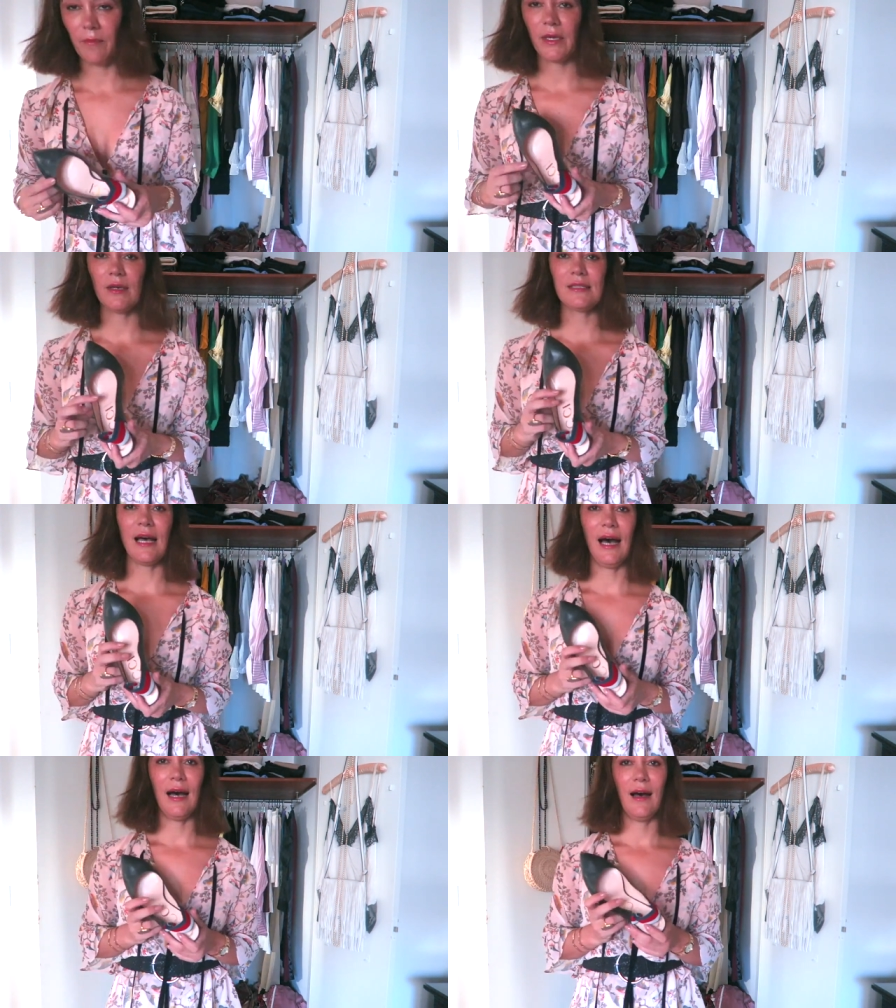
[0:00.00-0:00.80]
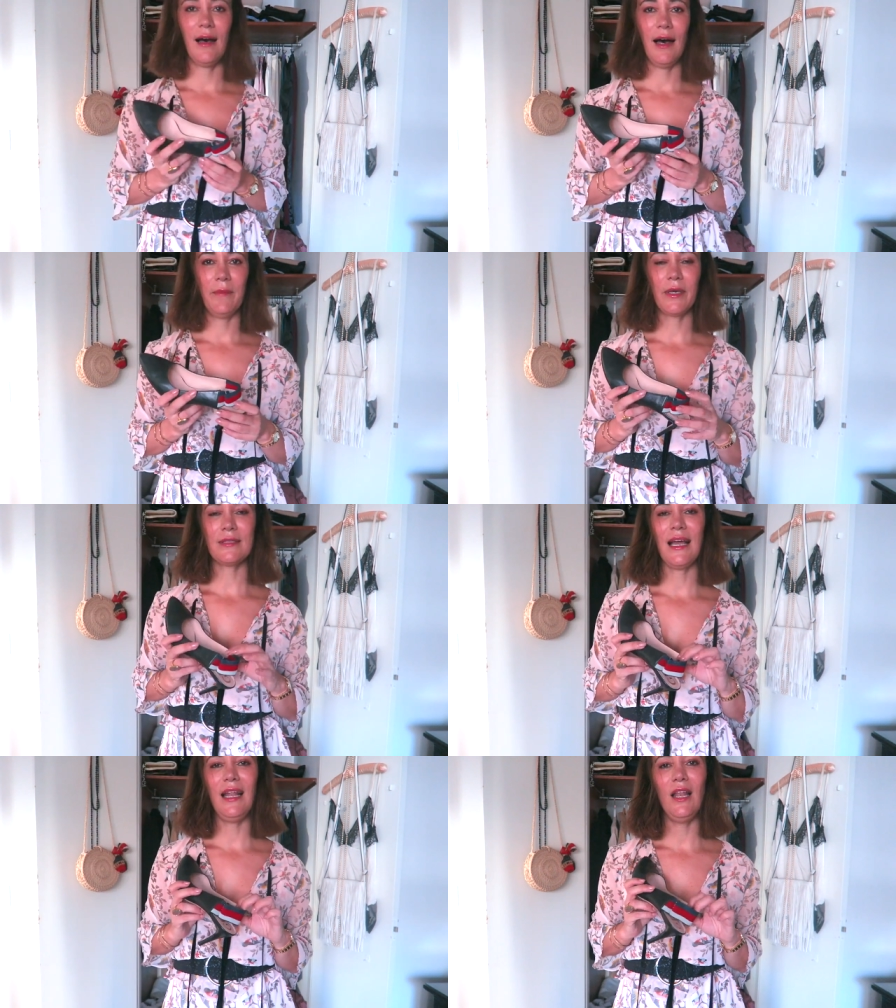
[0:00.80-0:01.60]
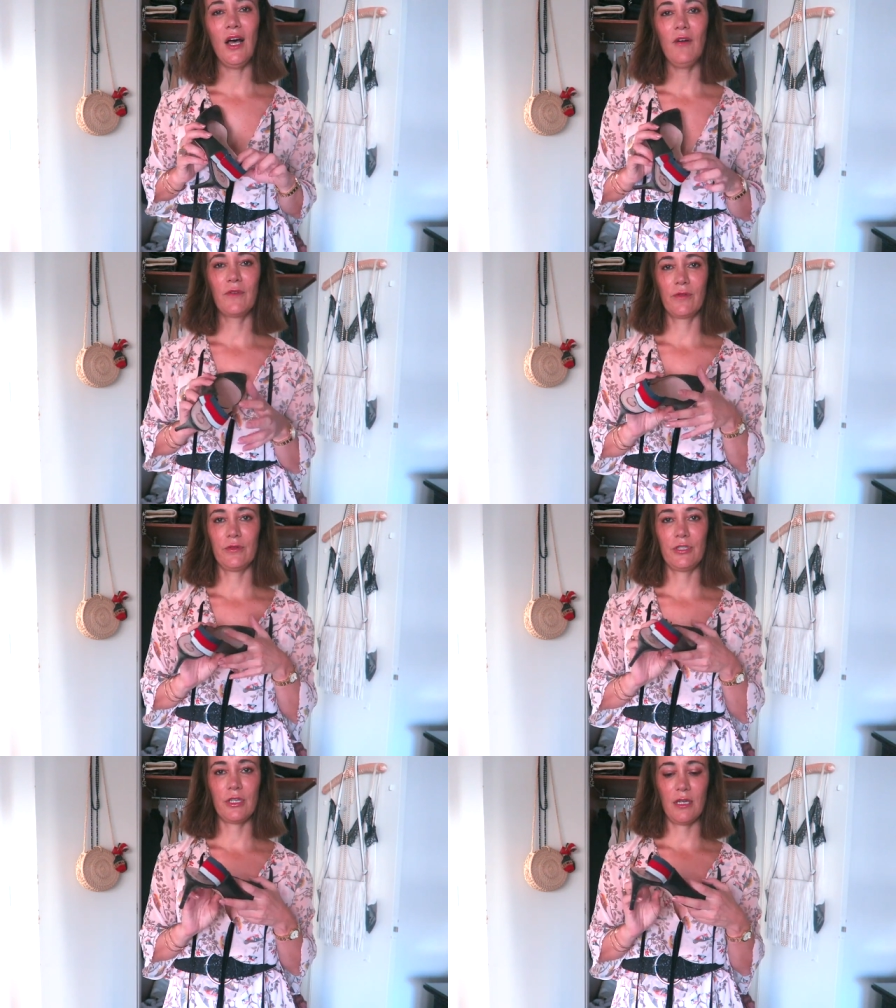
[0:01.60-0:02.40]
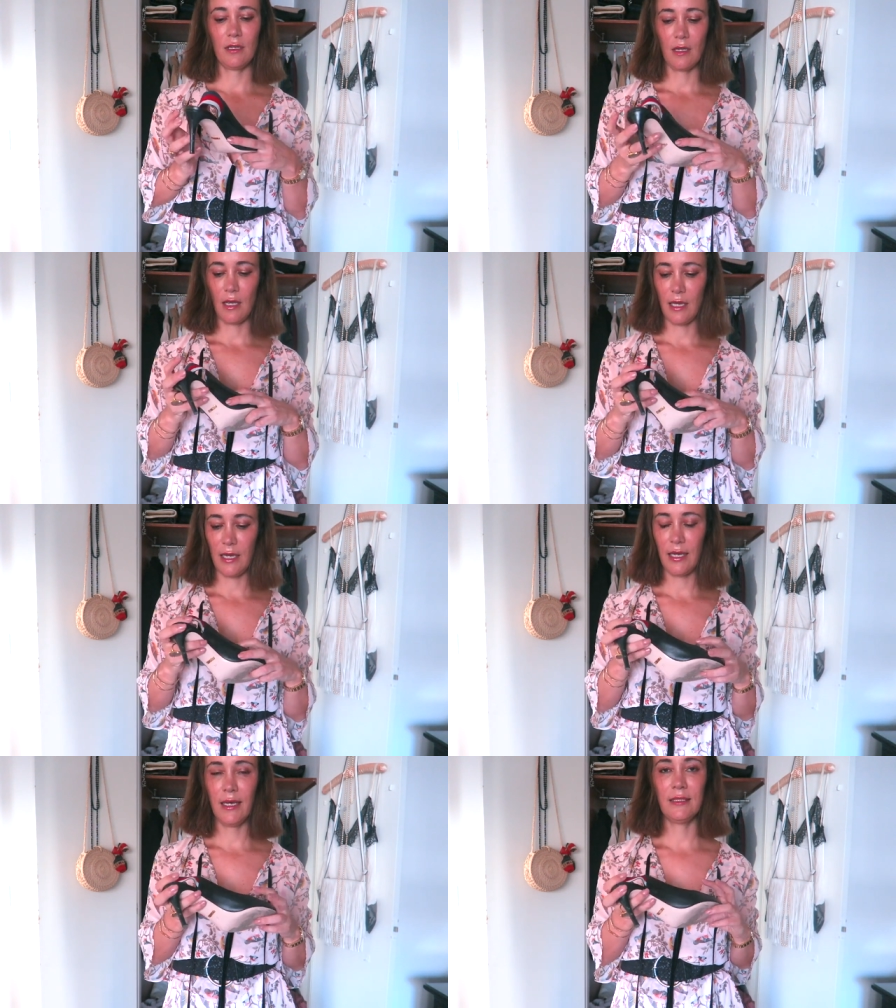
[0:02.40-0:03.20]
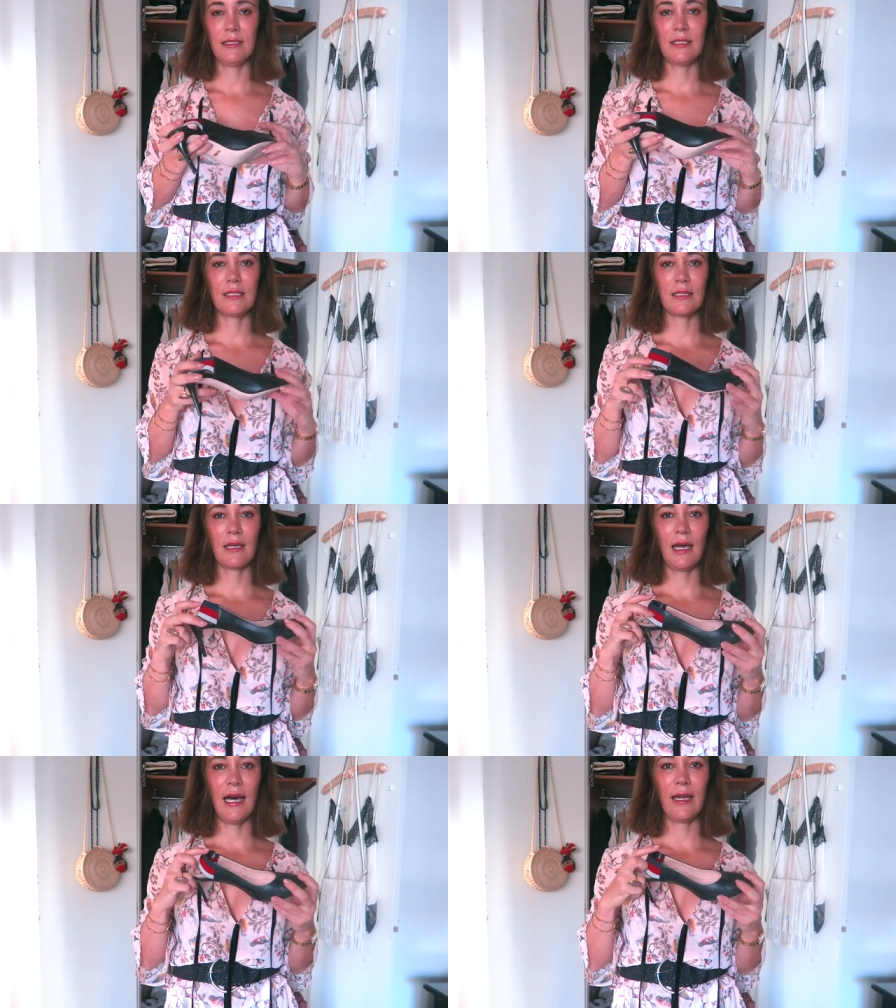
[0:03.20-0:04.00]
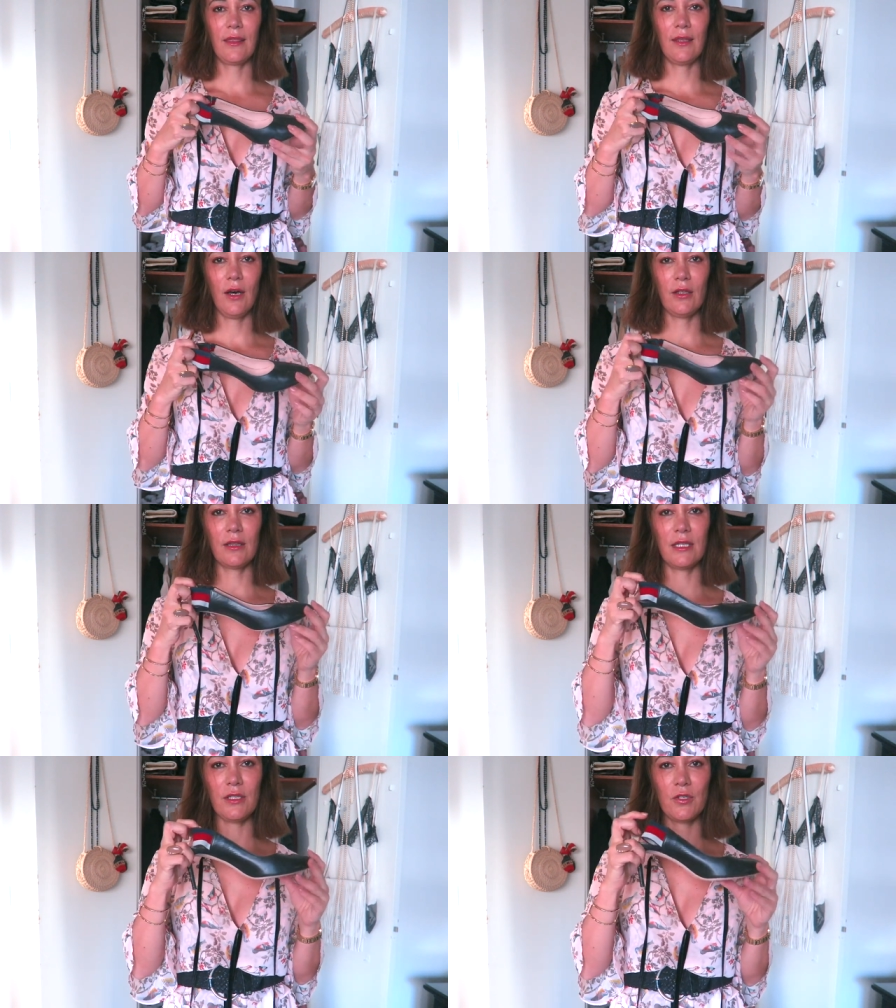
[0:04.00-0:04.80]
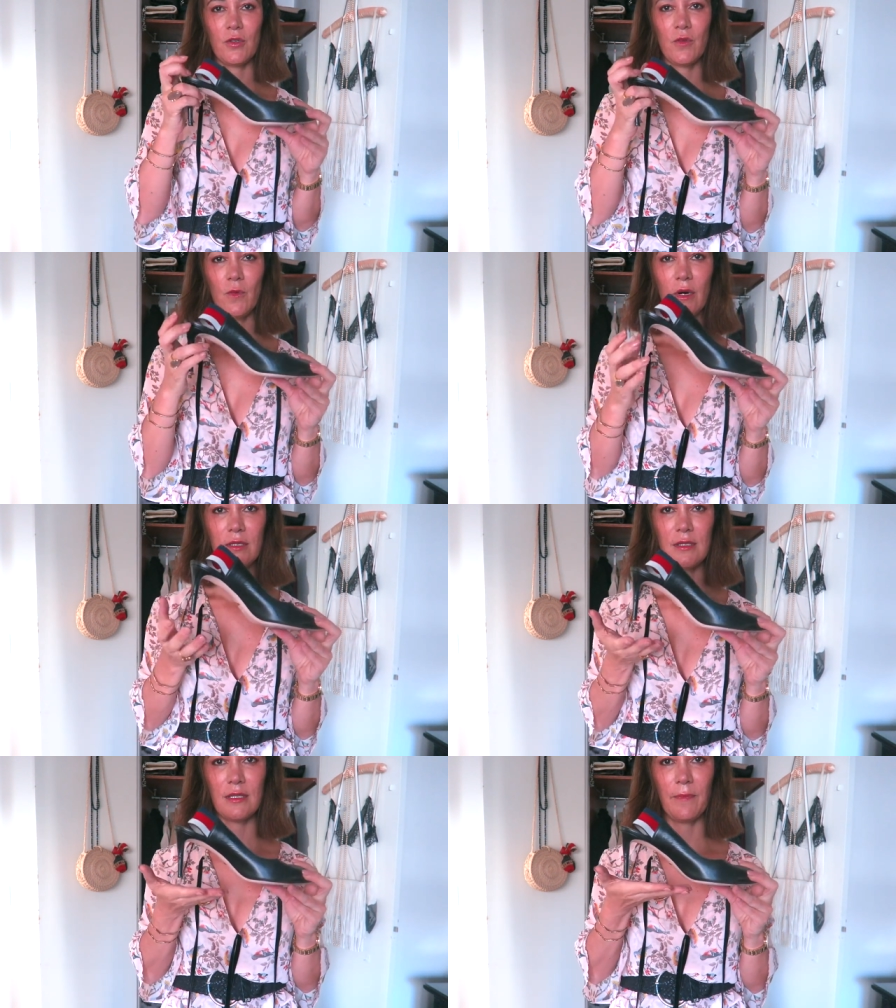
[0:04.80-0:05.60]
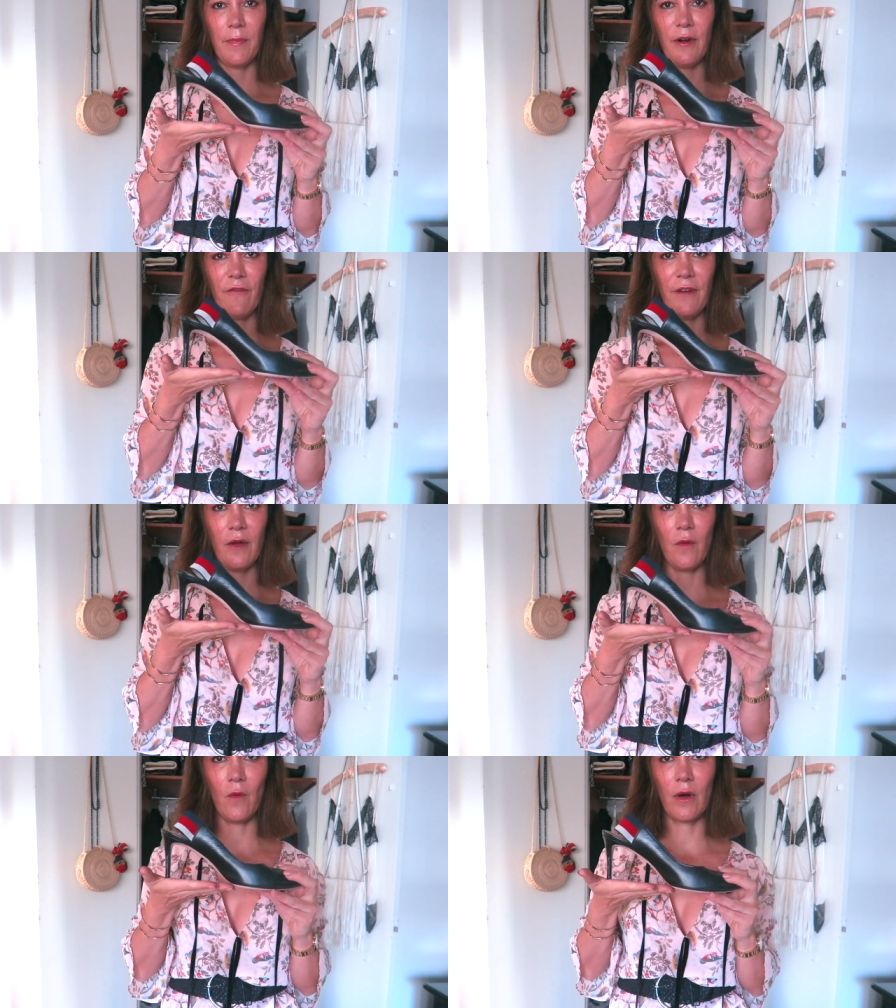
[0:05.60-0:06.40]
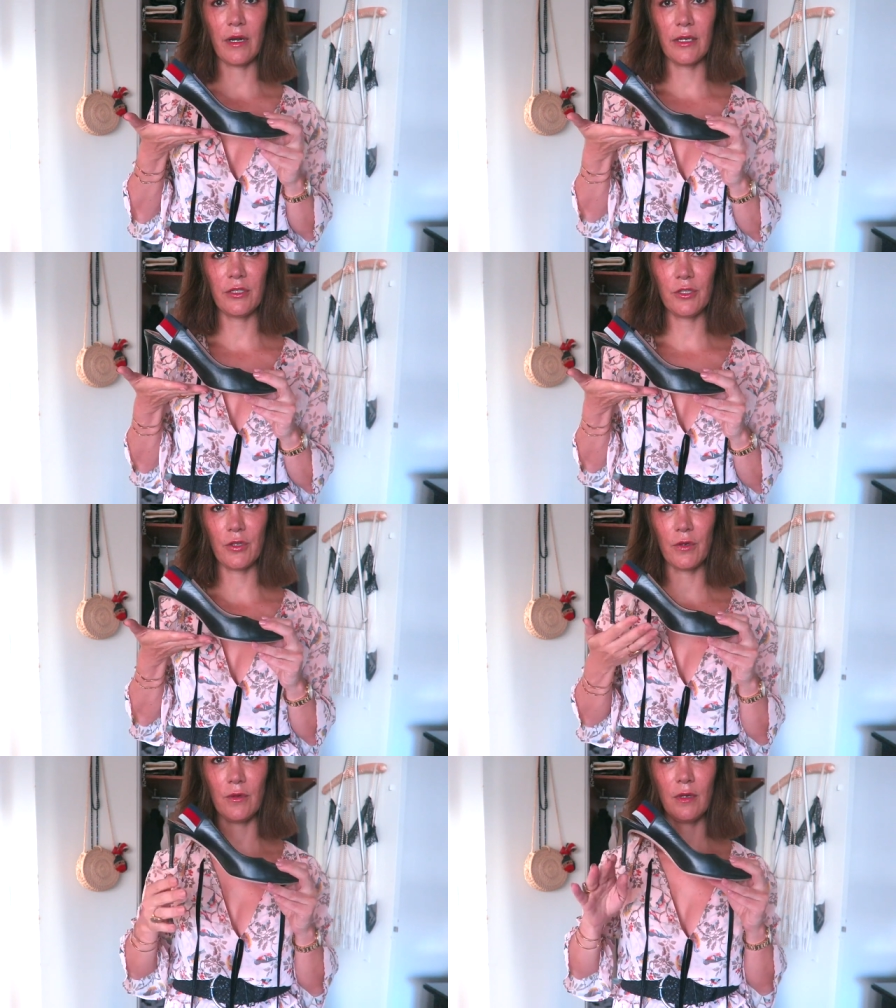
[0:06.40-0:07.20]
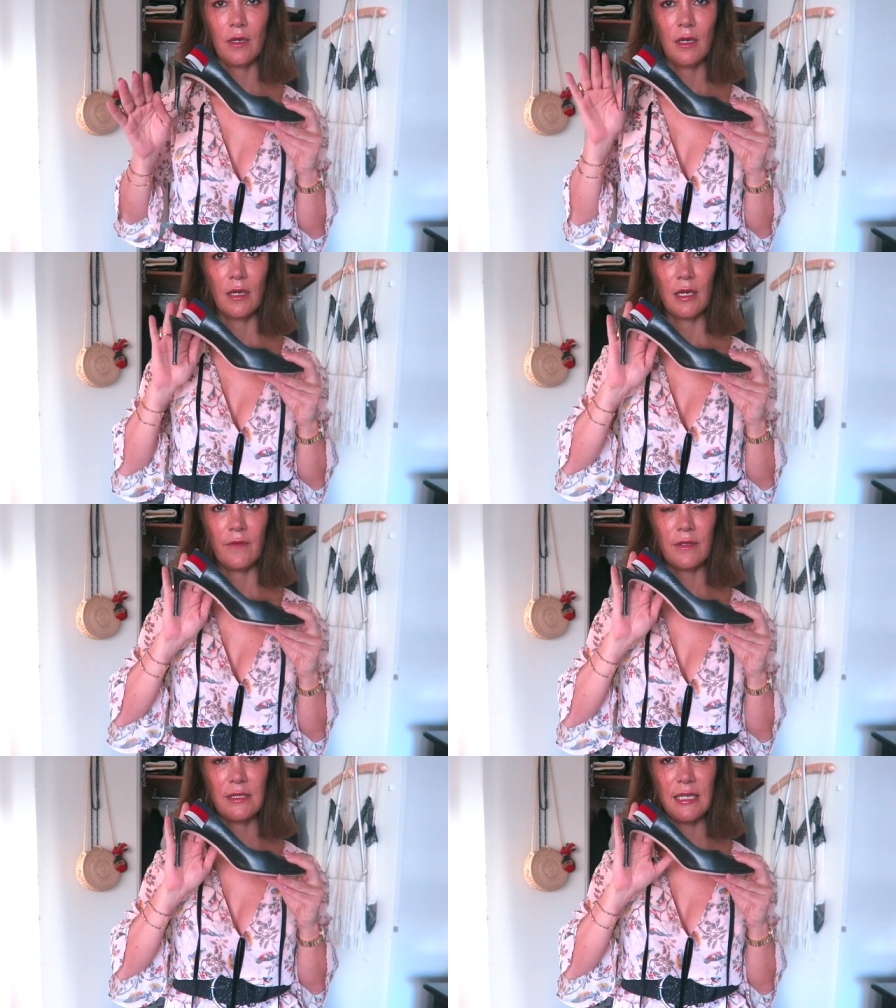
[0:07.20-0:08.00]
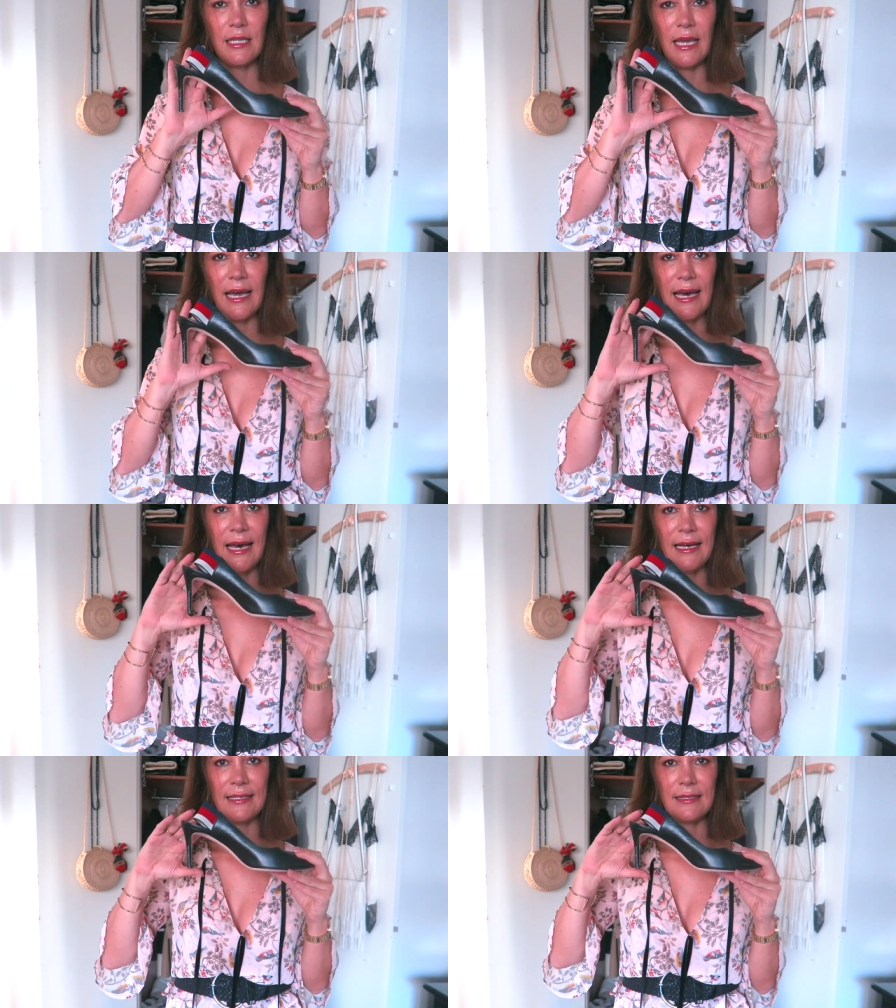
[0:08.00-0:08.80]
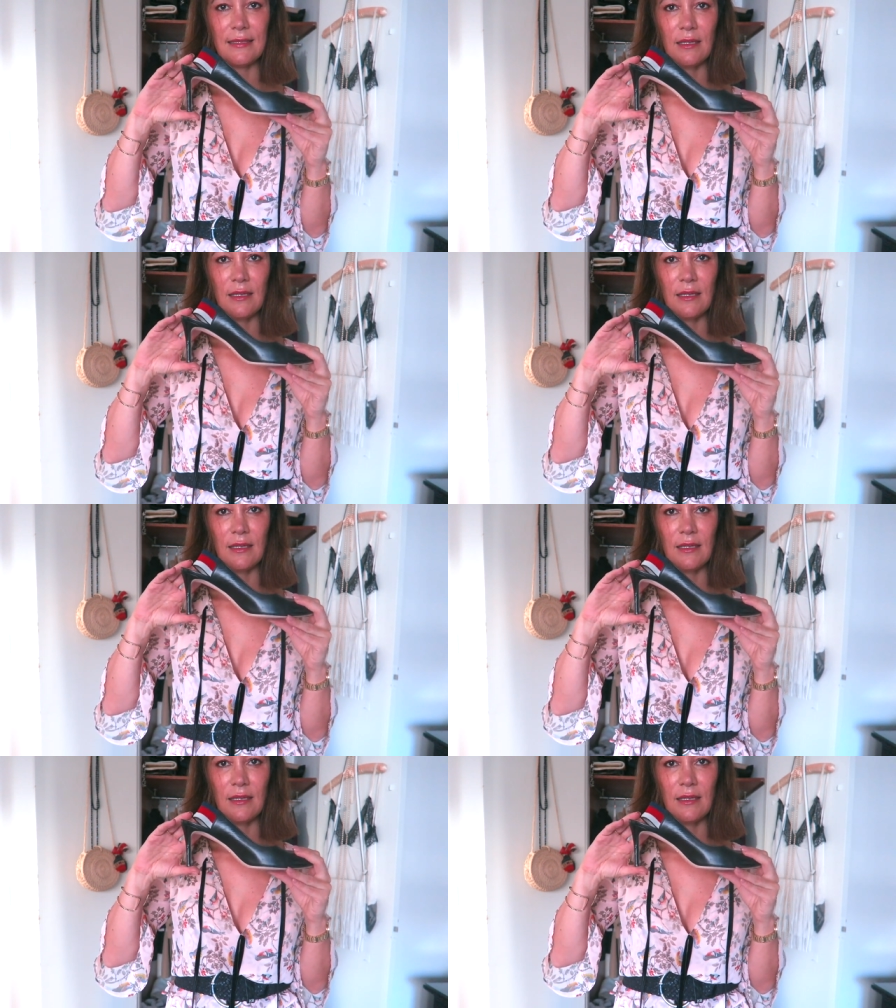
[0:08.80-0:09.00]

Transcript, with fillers: because because I love Gucci and I thought this shoe was the perfect working shoe. If you see, it has